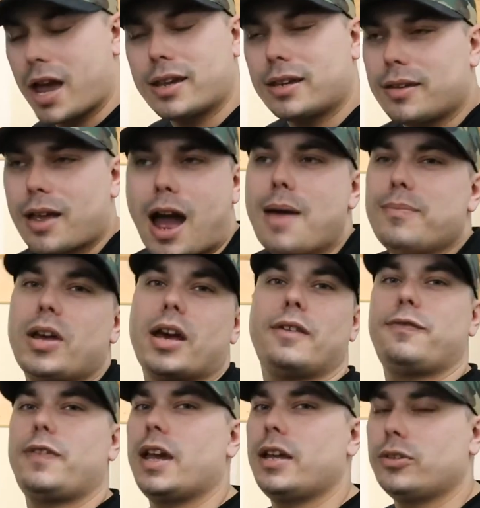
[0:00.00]
I'm not
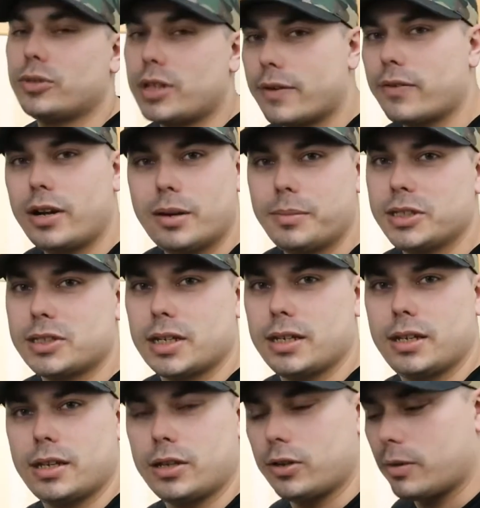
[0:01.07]
a fan. You'll never hear me say
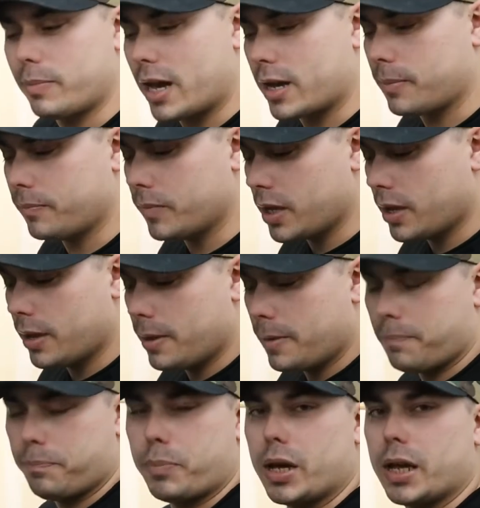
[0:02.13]
anything good about them,
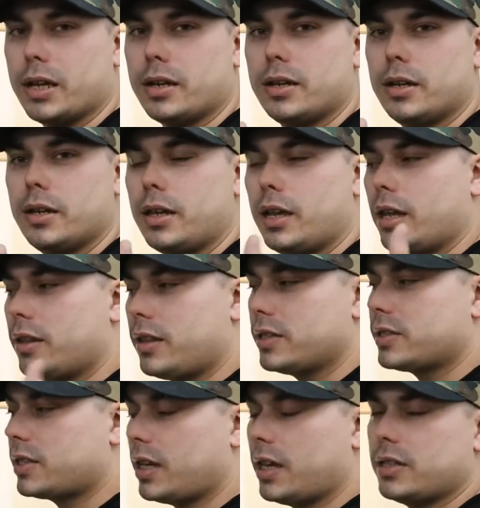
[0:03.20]
but in
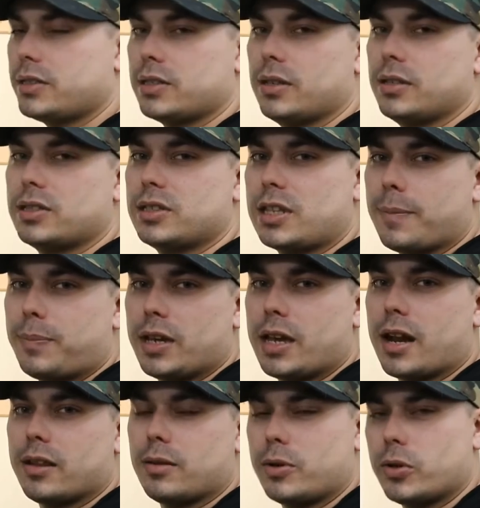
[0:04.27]
this case, stepping
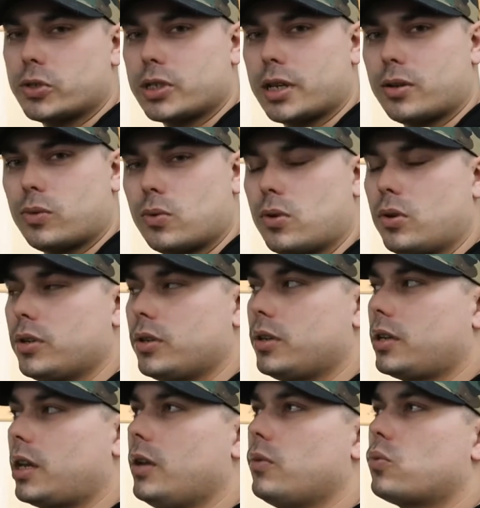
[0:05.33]
out of the motorcycle world
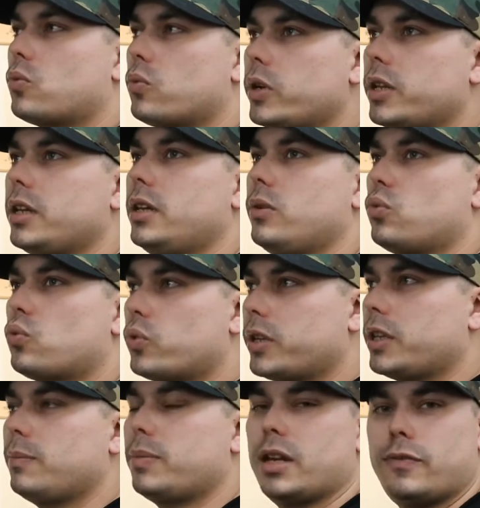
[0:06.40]
can really,
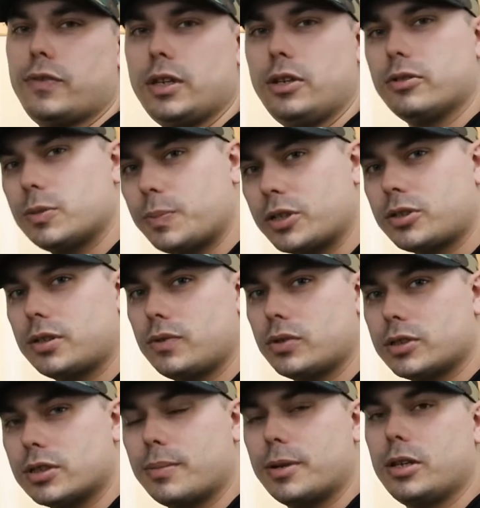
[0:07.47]
really benefit you, especially if
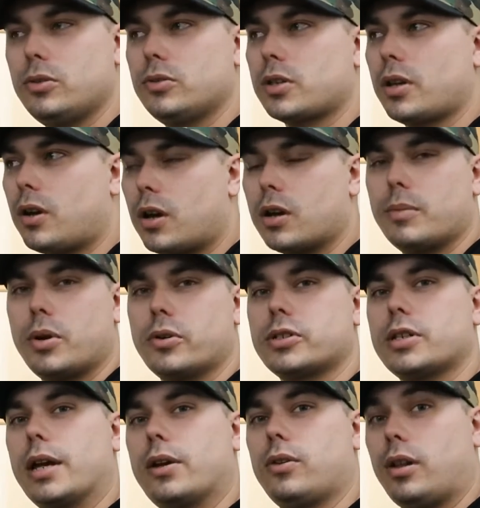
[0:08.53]
you're somebody who's on a
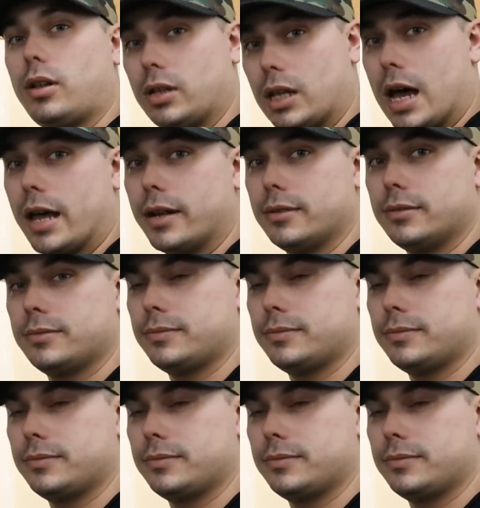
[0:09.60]
motorcycle a lot.